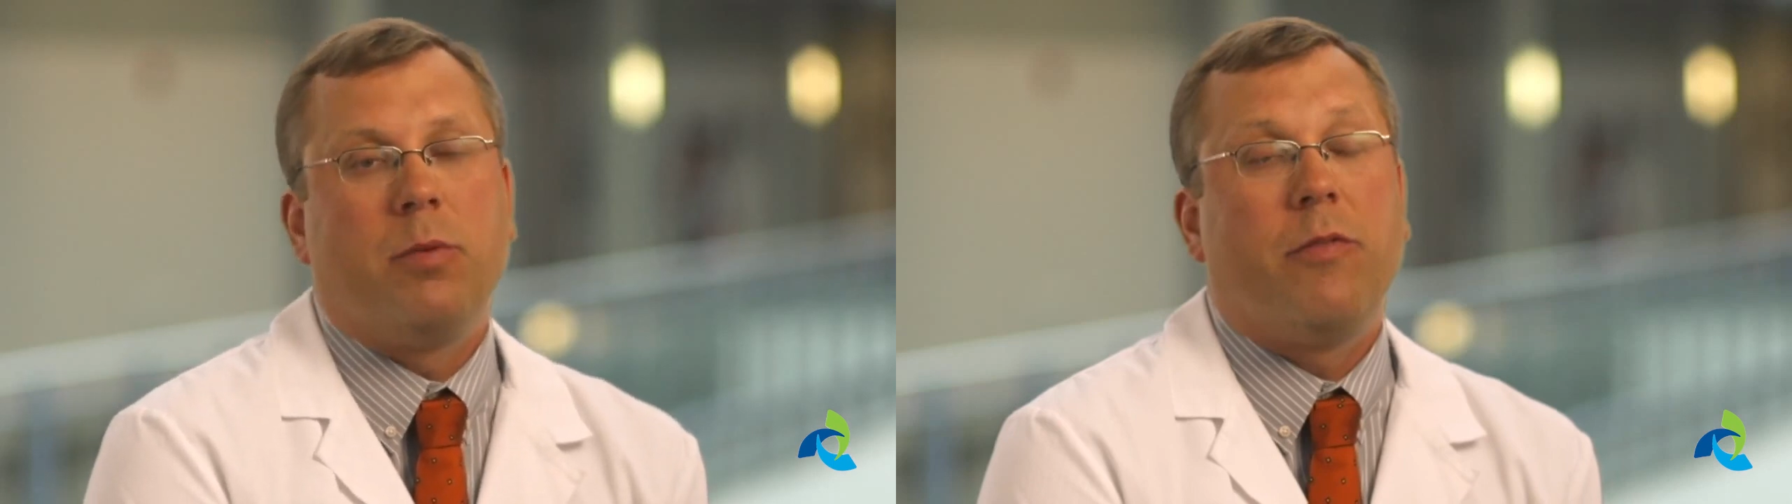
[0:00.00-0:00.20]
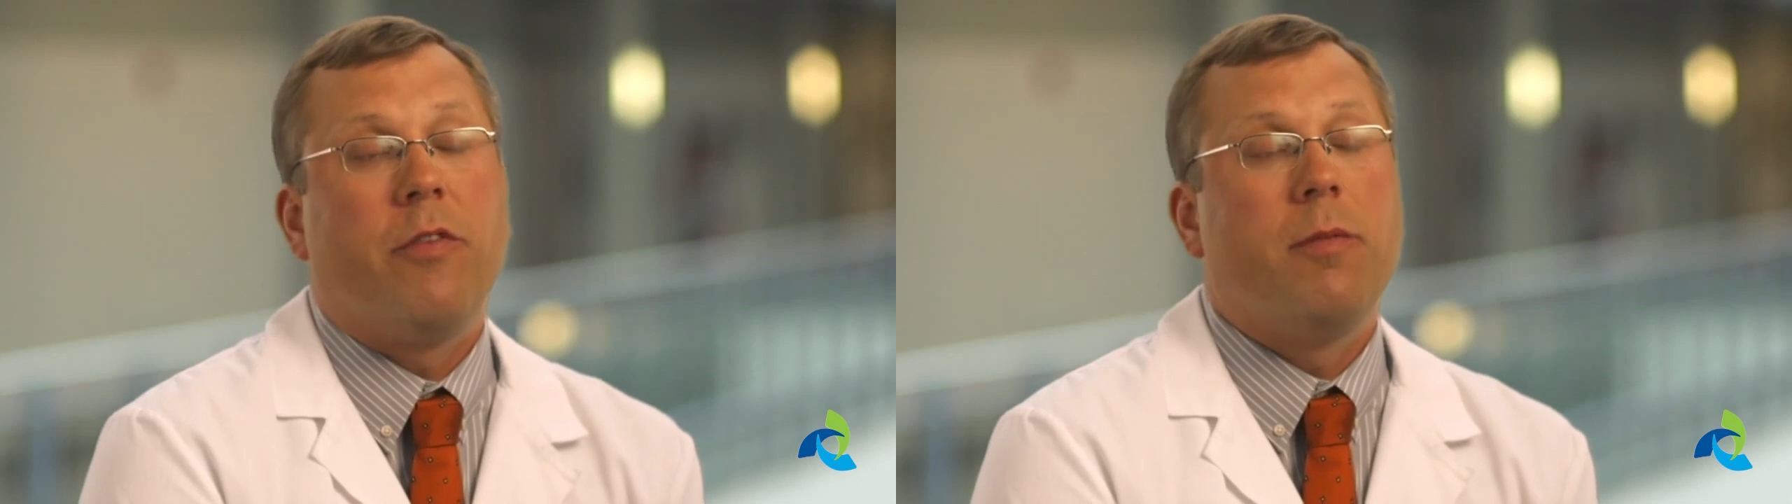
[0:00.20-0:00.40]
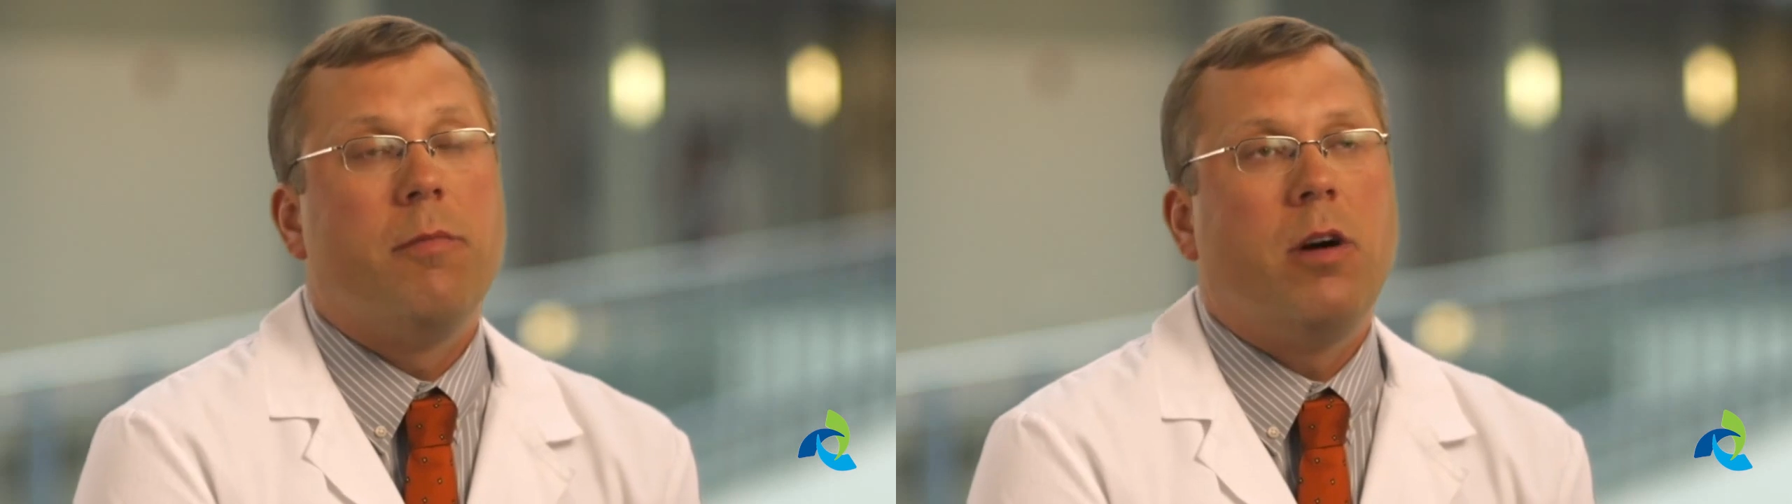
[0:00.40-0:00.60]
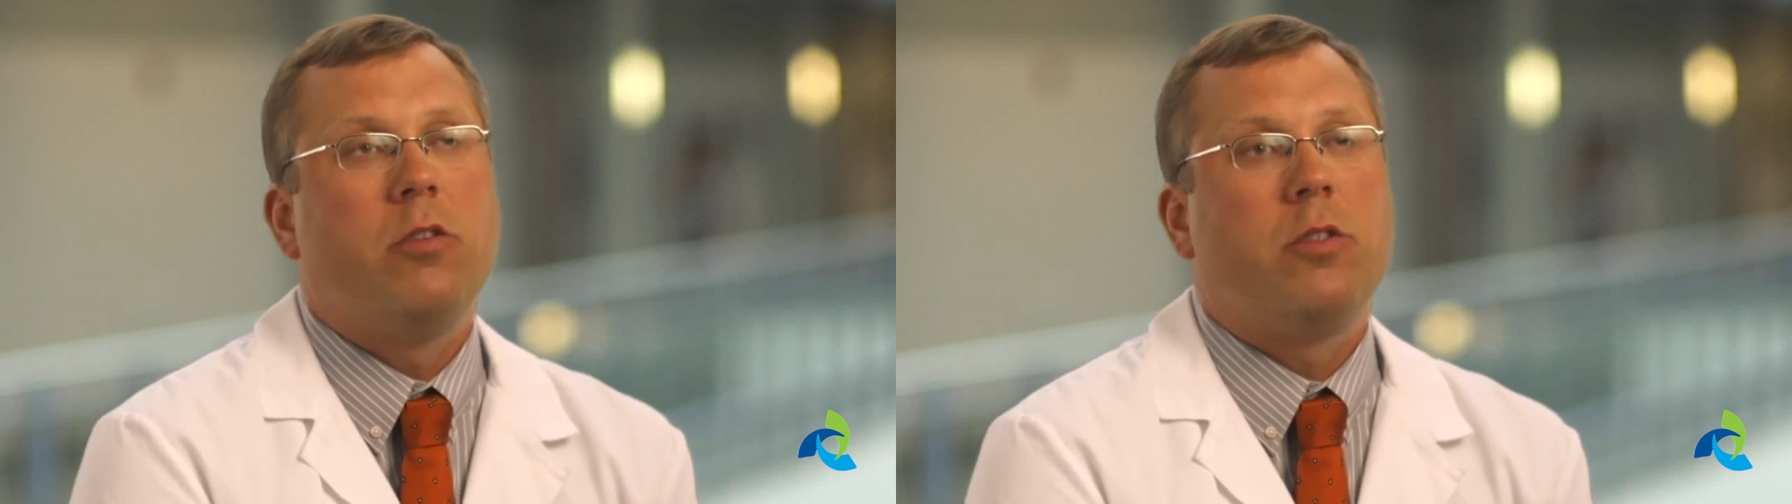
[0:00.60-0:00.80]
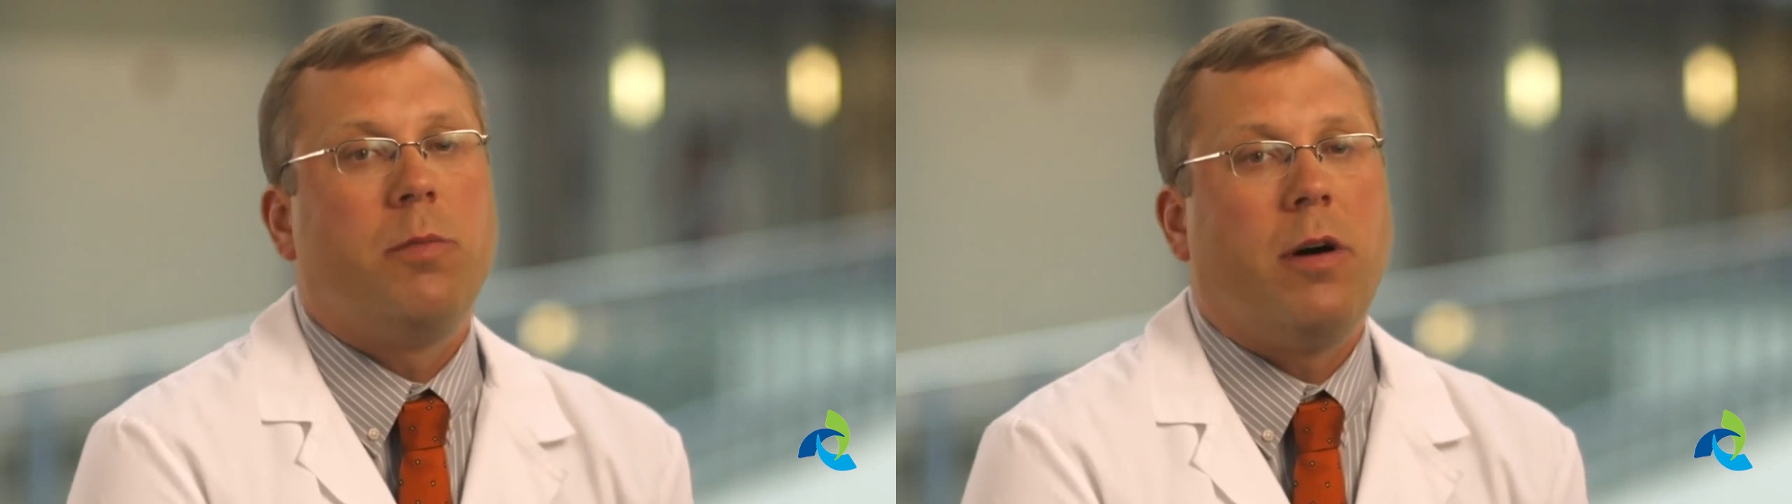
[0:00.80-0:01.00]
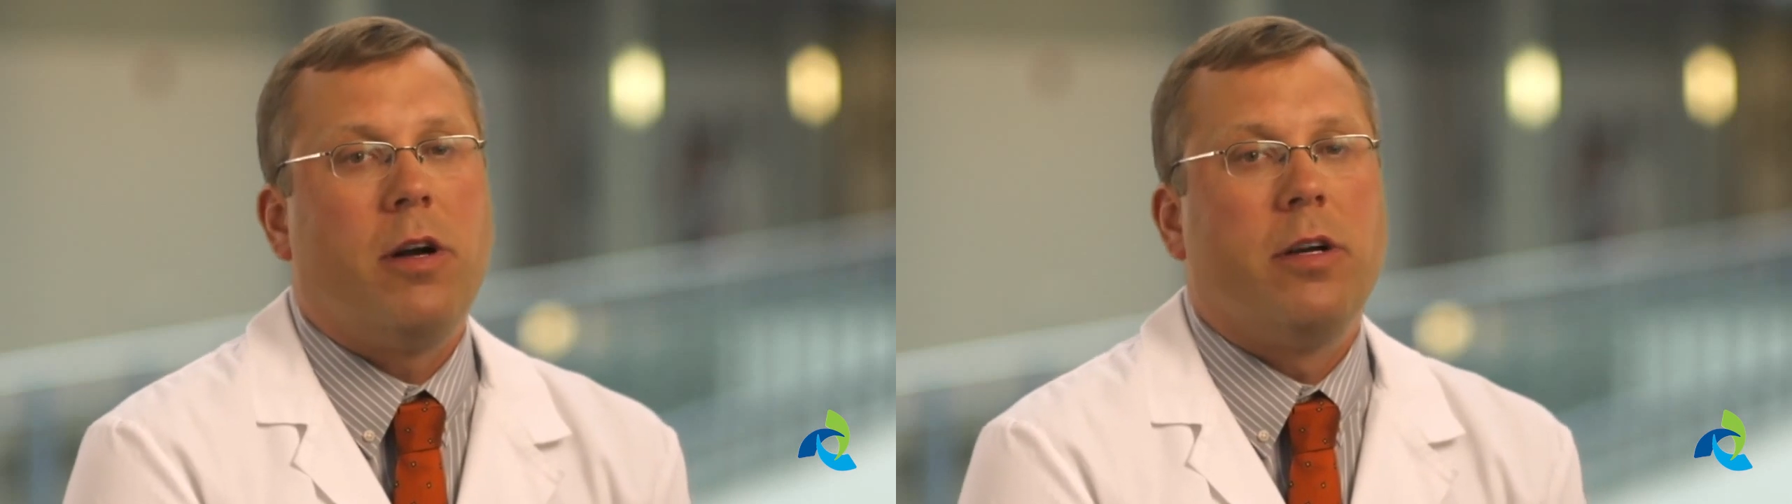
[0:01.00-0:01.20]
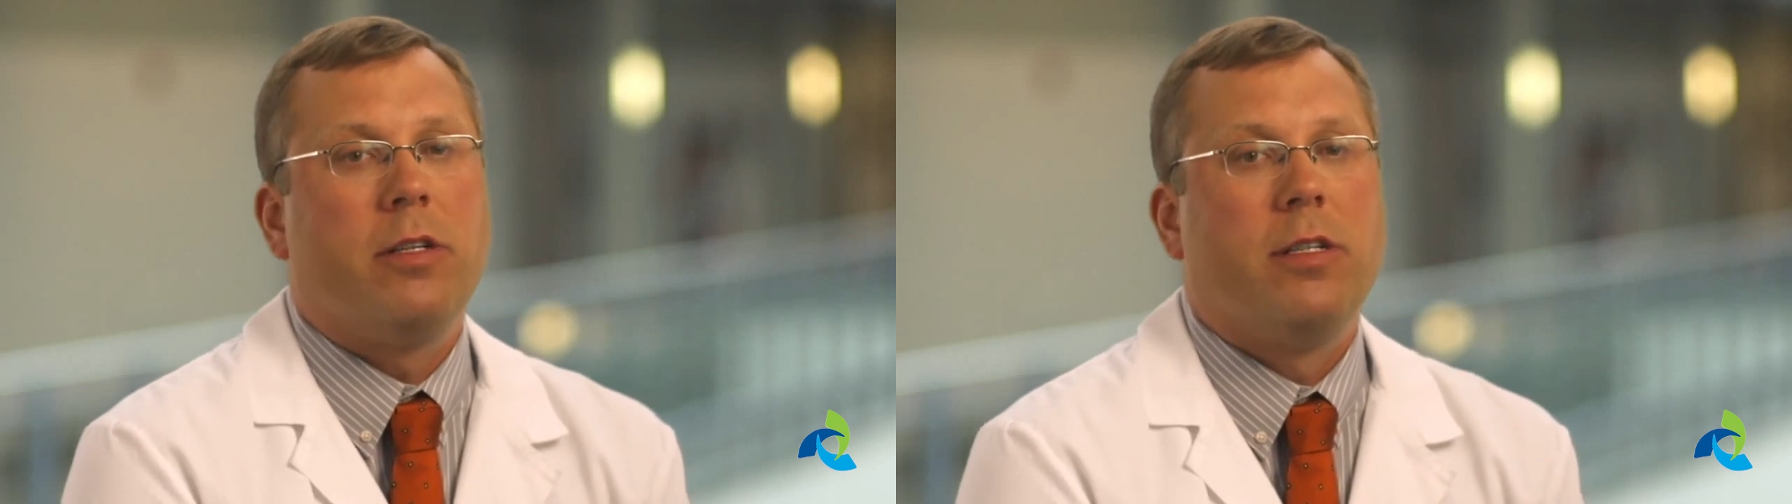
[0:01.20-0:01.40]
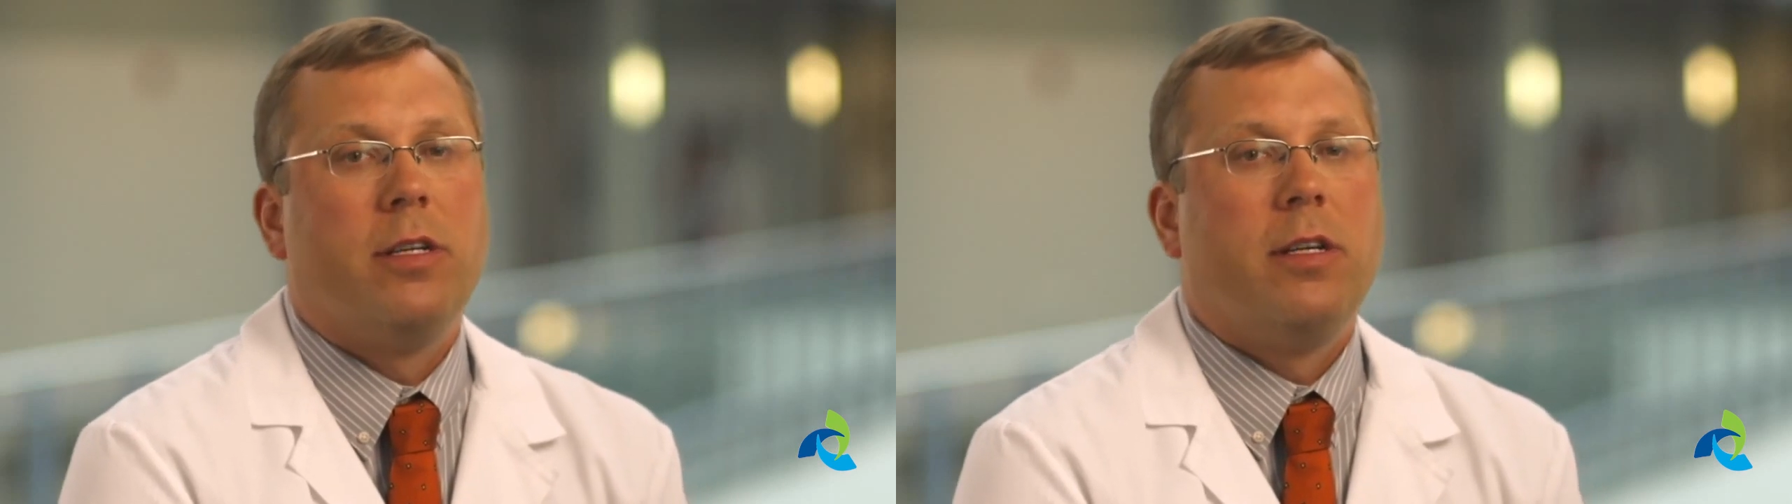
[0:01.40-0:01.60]
but for the most part,
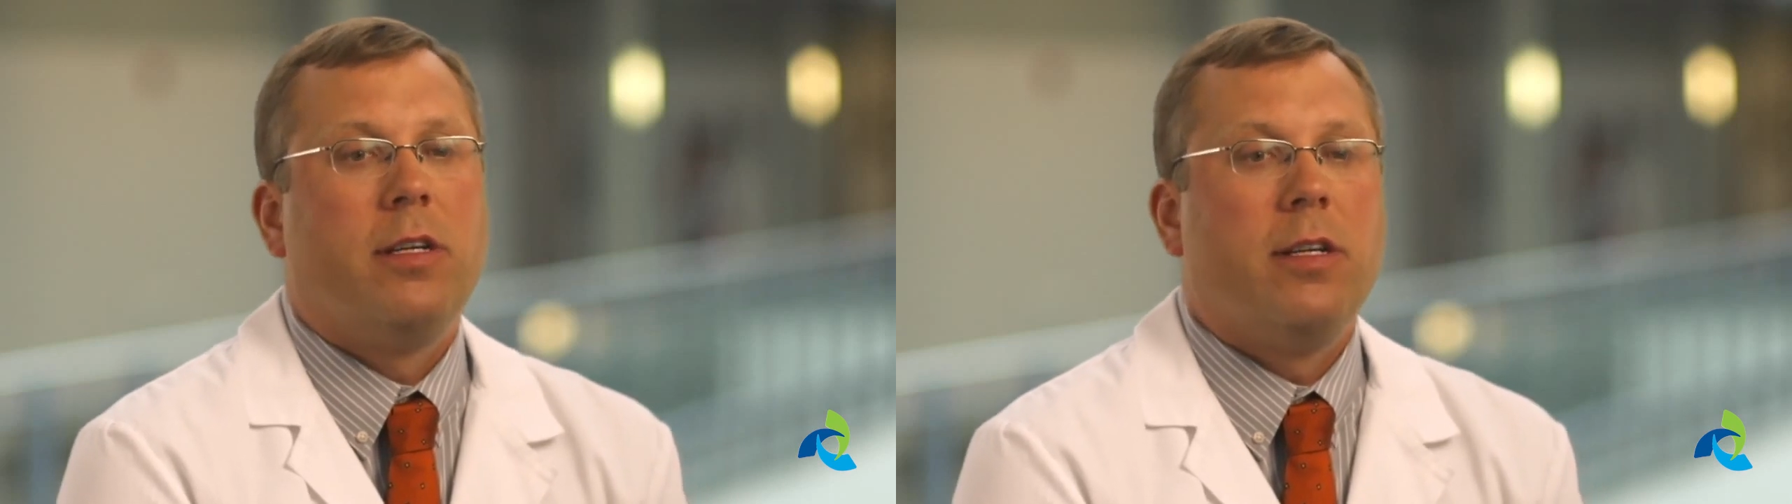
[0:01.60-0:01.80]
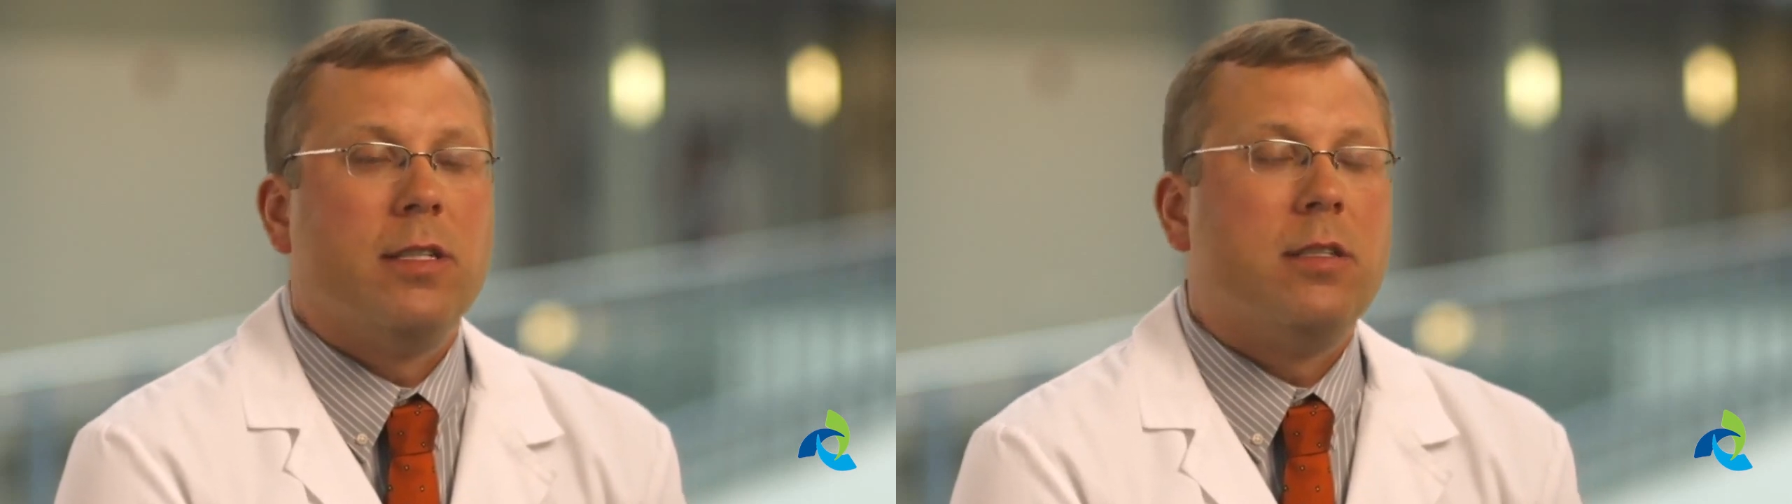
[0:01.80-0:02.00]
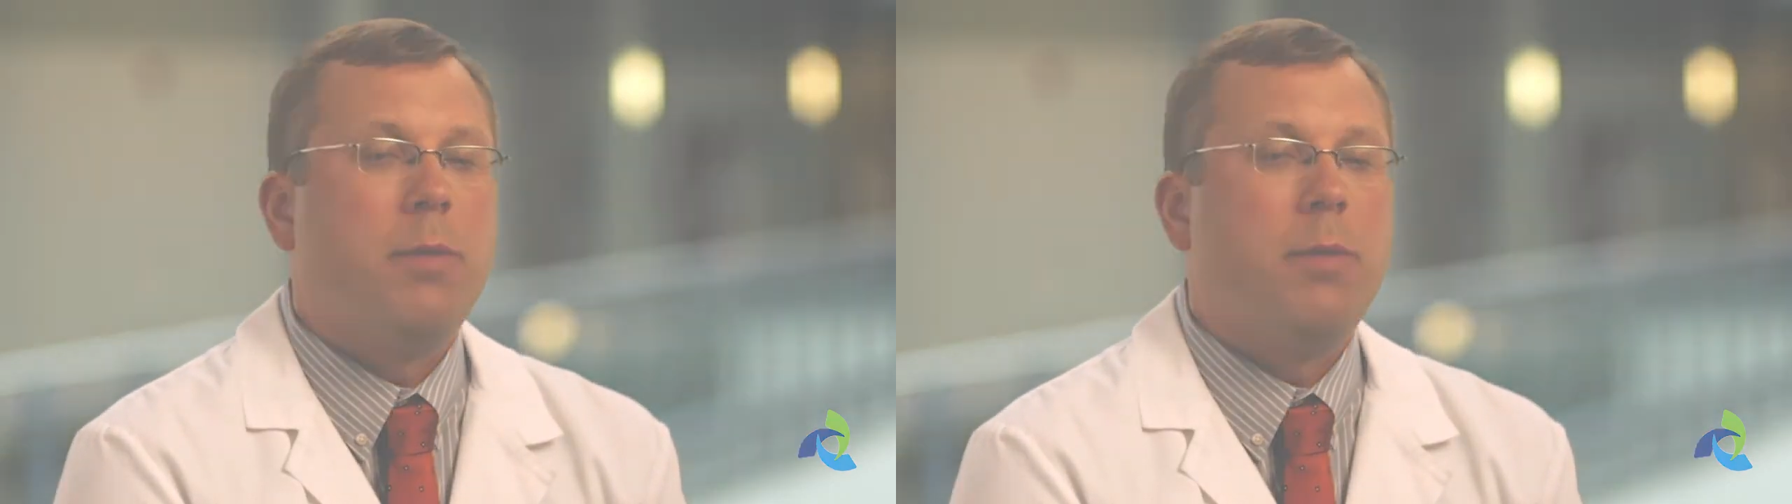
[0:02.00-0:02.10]
it's the